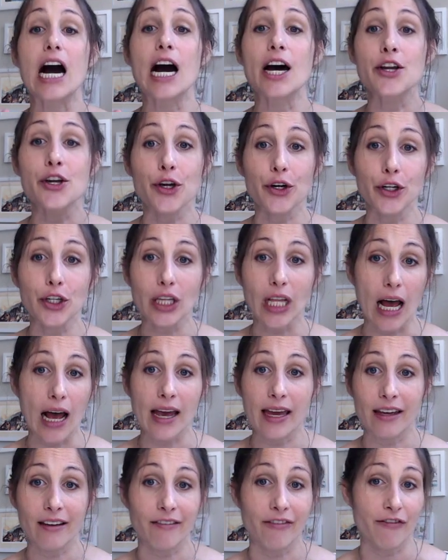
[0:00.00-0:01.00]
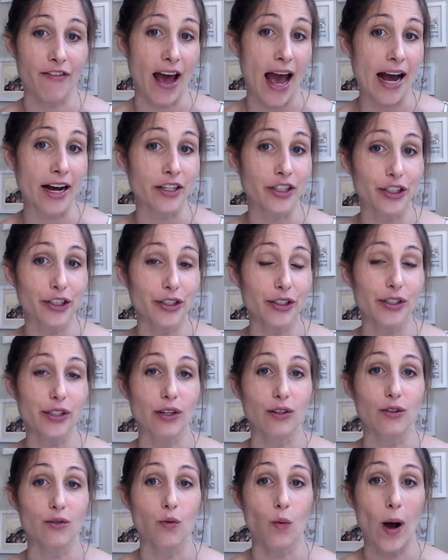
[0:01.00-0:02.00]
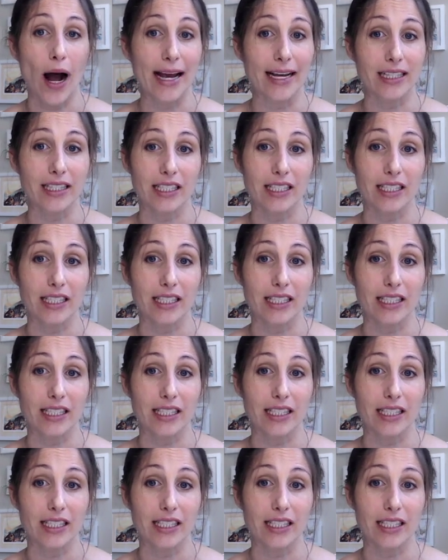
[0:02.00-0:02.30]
underlying factors of why